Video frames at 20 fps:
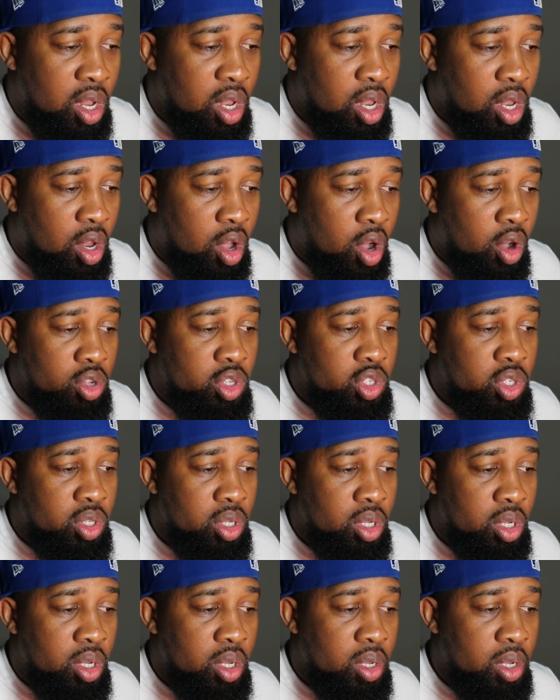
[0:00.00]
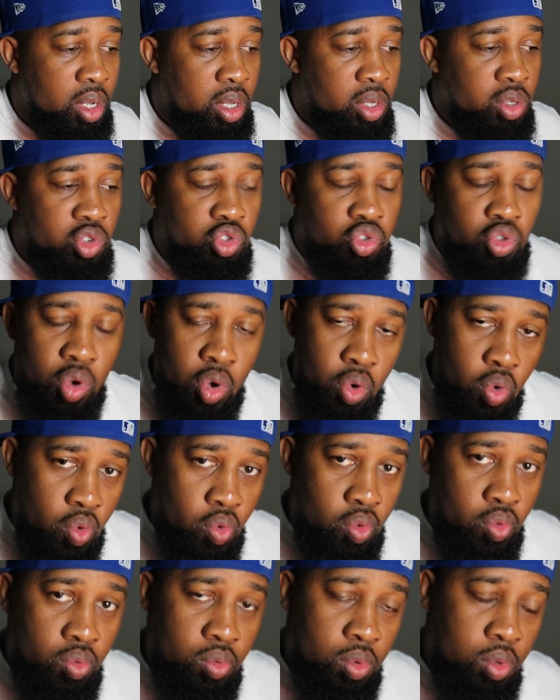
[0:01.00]
lost
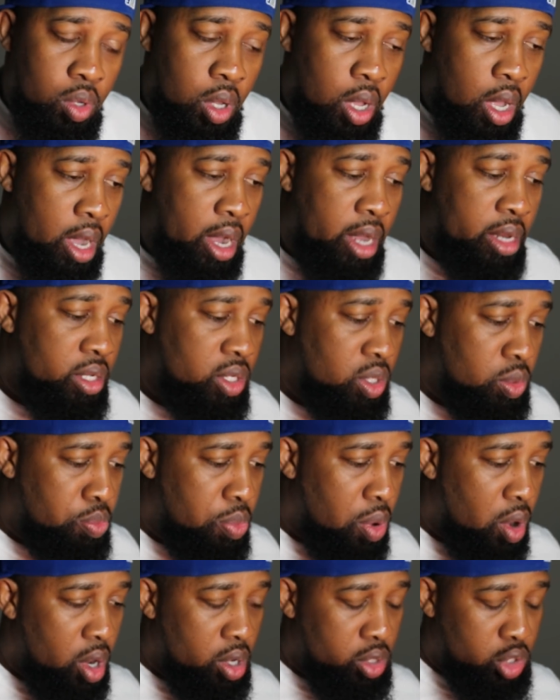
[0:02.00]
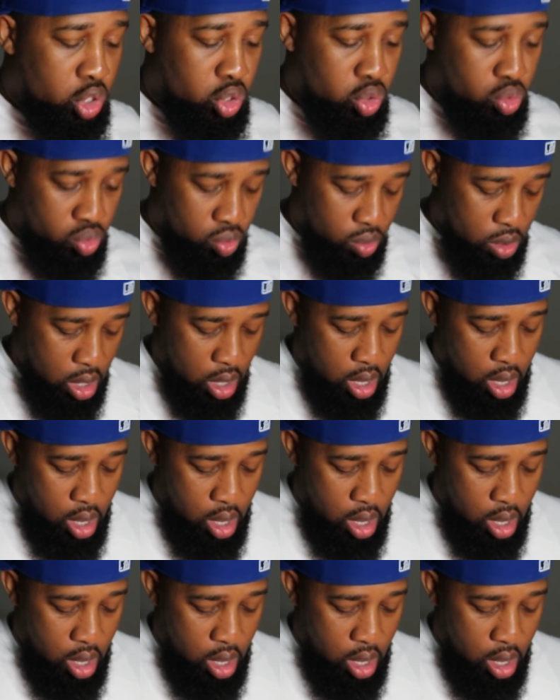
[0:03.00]
control. All right, this is part two.